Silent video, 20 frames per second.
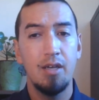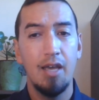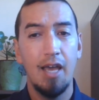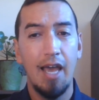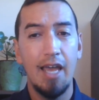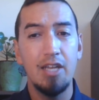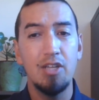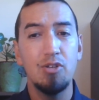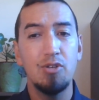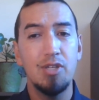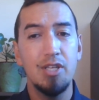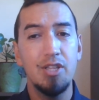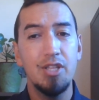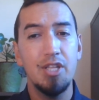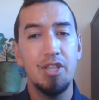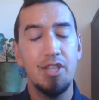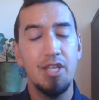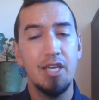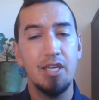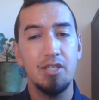and you did the
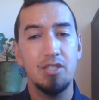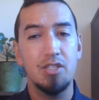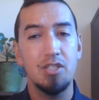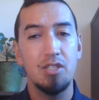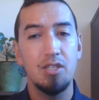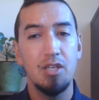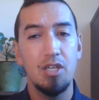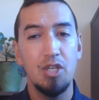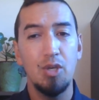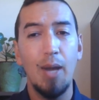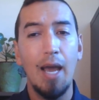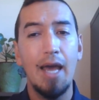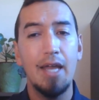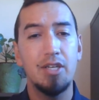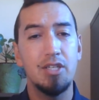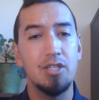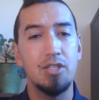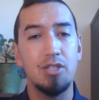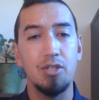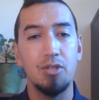things you had
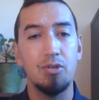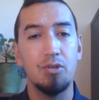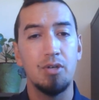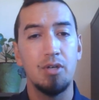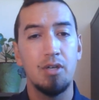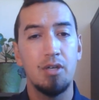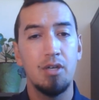to do,